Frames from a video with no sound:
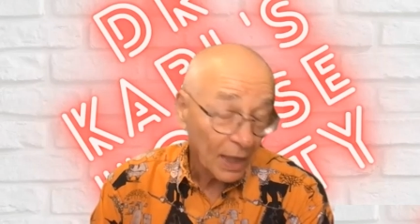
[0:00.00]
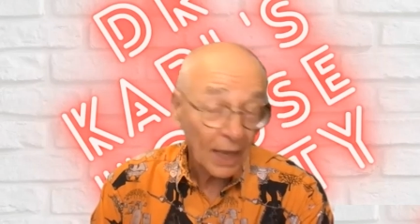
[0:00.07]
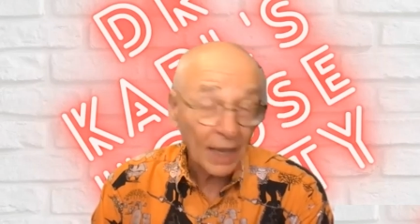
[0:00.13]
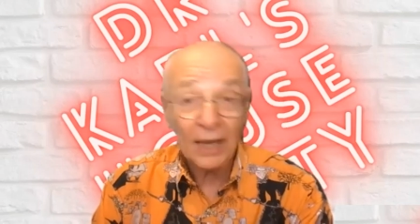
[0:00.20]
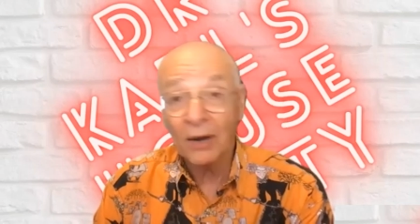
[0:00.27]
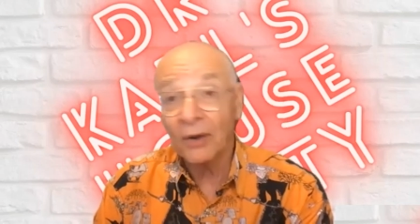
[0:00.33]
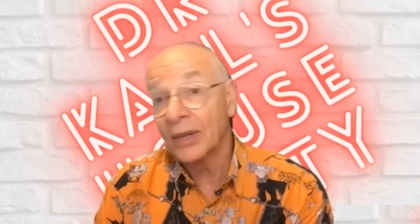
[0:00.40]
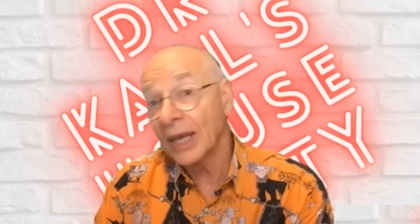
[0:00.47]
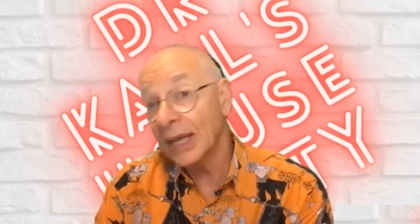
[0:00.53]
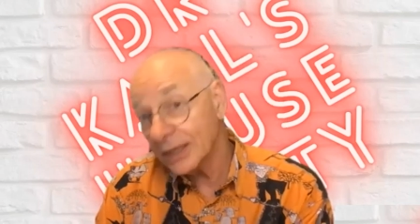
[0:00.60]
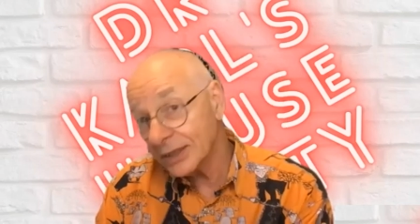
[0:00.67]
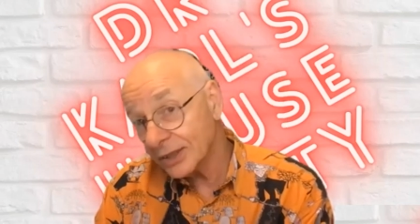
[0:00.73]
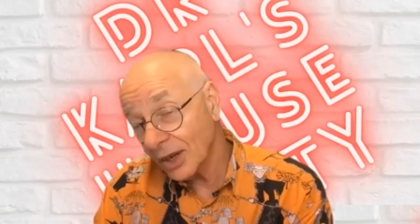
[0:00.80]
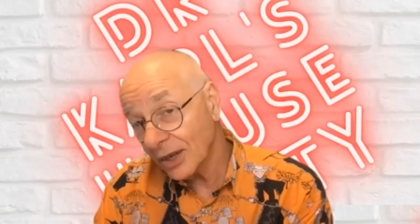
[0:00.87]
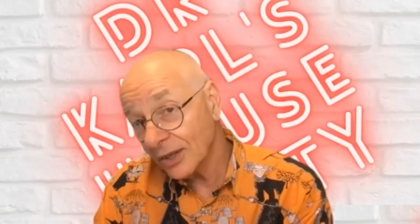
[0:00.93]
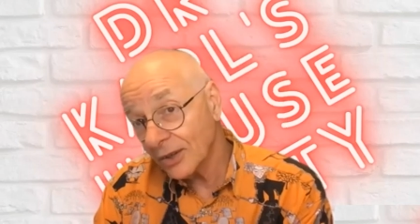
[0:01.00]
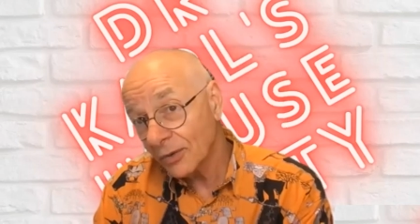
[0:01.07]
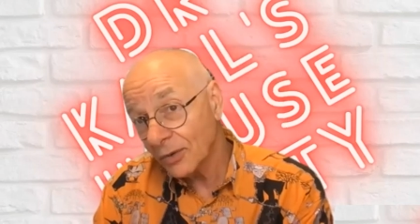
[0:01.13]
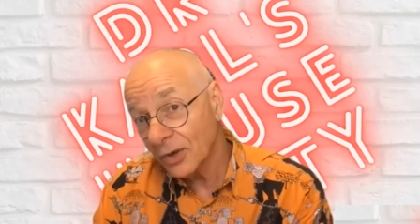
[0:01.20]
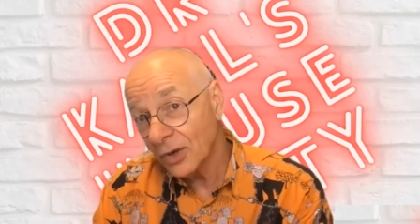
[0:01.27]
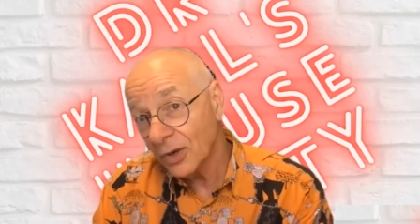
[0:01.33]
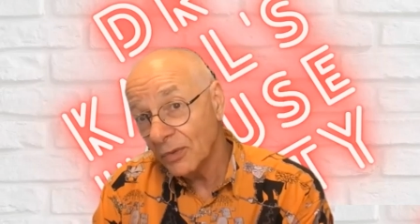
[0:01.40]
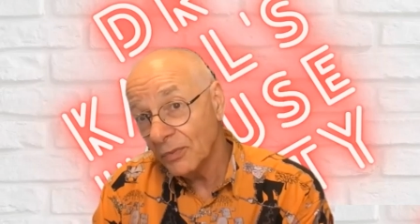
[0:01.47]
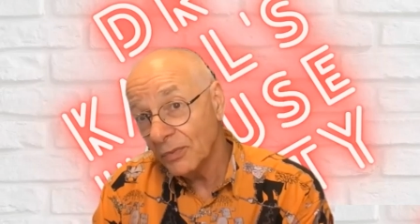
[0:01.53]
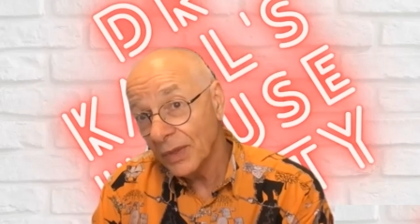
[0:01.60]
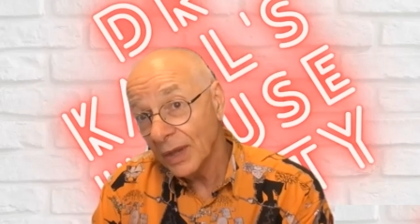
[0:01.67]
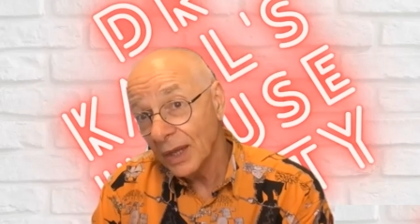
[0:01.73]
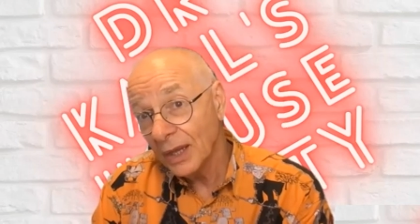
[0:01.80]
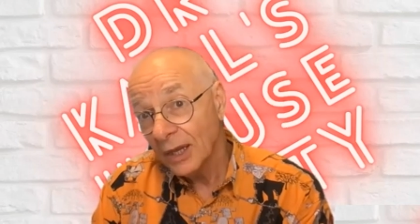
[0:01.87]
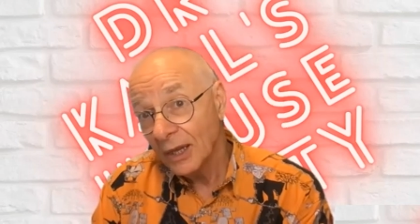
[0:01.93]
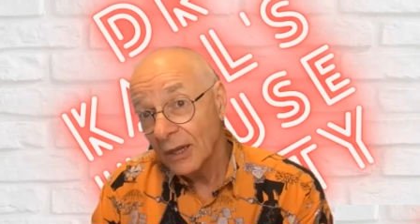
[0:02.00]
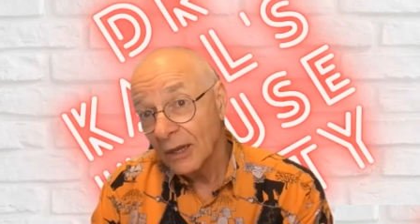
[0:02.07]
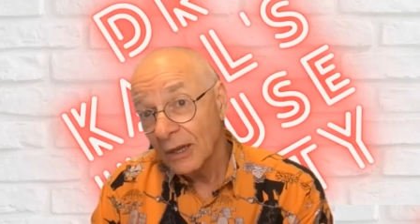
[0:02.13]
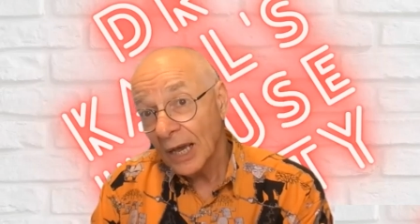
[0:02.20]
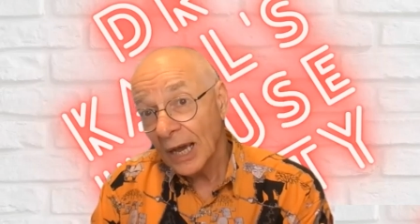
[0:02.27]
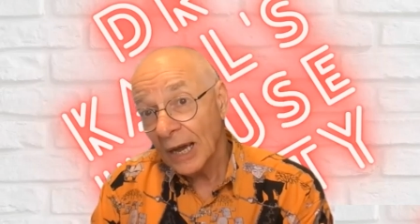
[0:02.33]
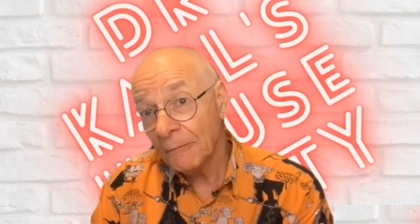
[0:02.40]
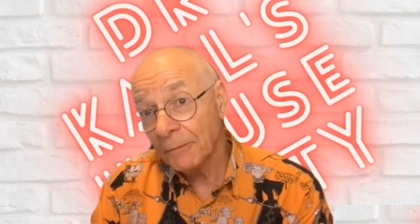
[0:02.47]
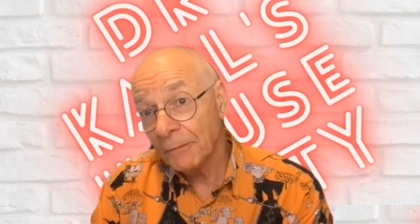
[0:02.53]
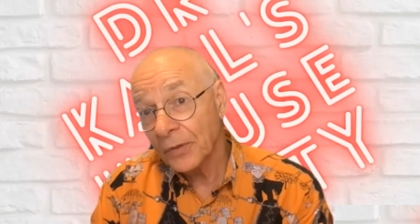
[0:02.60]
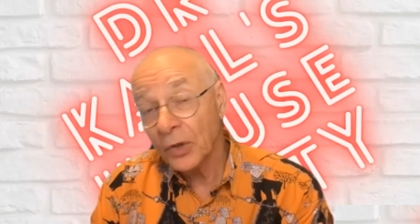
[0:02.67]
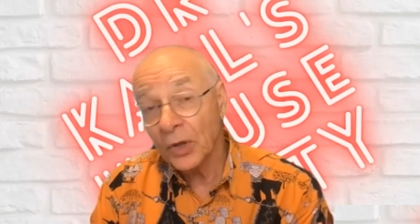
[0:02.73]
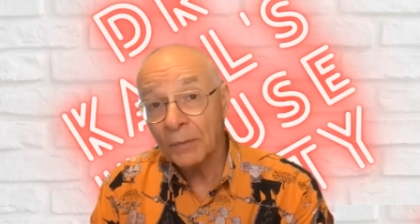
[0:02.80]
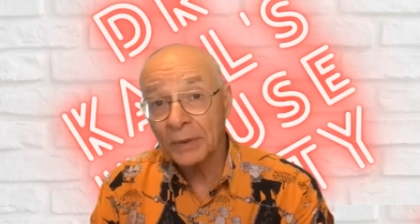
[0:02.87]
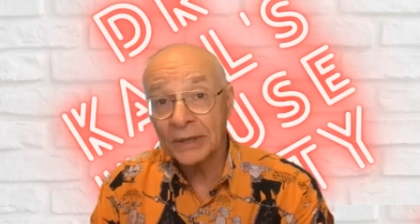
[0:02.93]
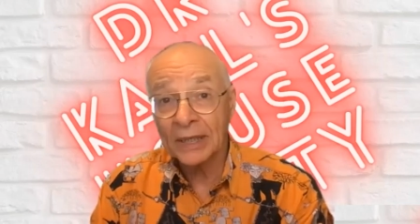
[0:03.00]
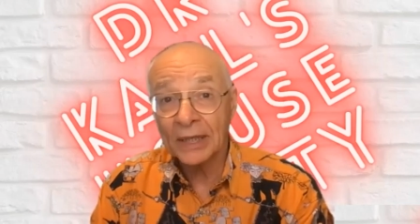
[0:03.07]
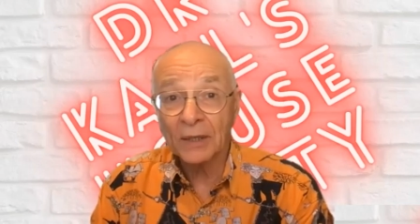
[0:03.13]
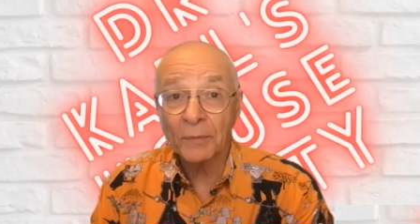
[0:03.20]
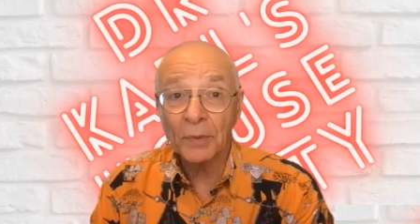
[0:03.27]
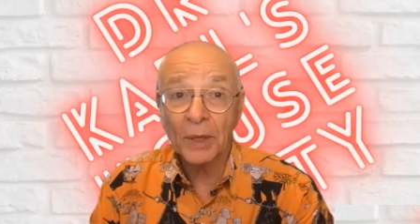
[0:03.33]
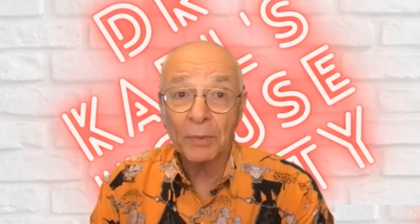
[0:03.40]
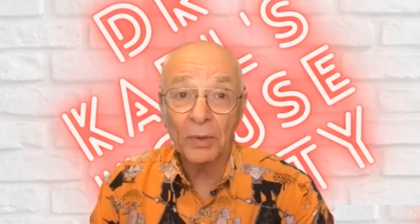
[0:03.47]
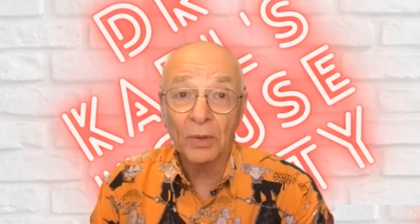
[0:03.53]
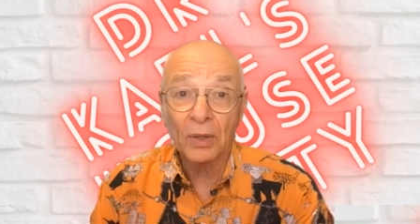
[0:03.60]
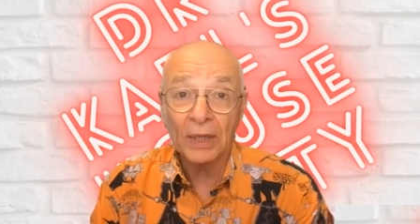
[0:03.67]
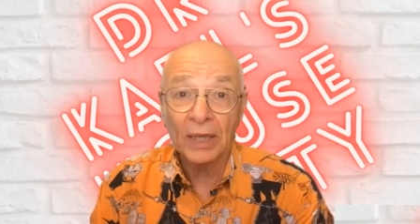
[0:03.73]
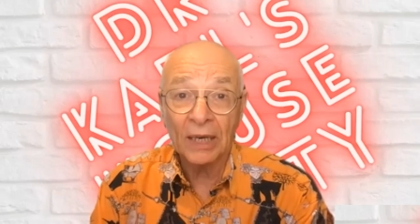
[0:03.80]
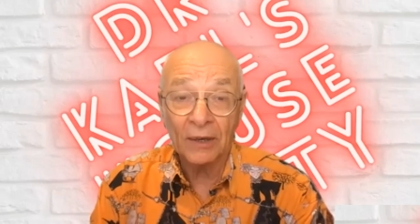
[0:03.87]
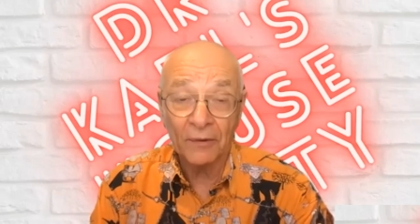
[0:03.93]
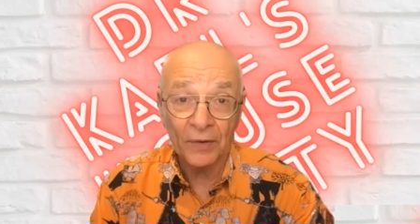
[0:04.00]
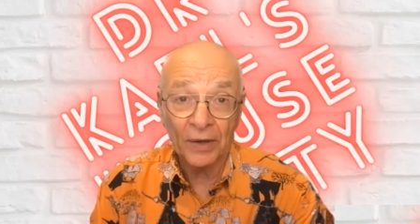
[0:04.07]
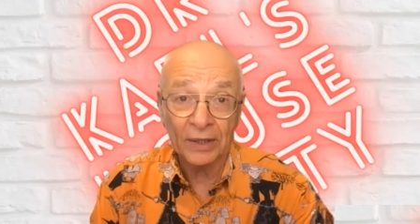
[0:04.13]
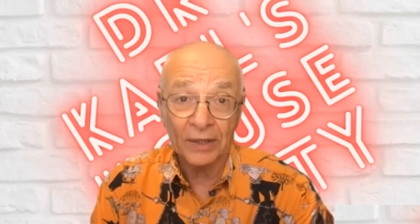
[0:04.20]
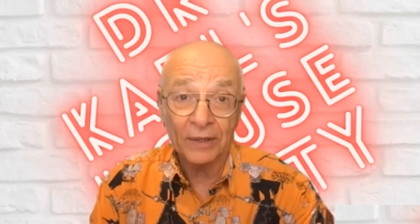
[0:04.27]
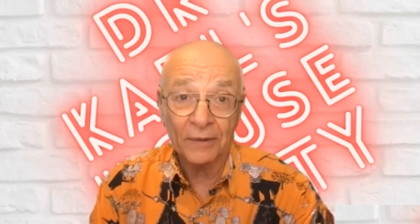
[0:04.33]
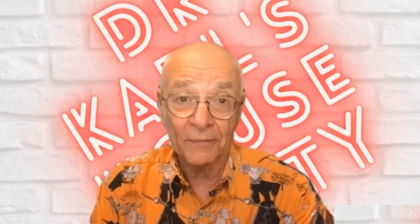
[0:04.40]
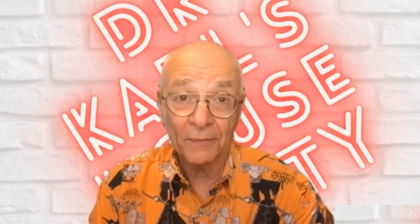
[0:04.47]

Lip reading: and on the other side of the room, 30% of the people get infected.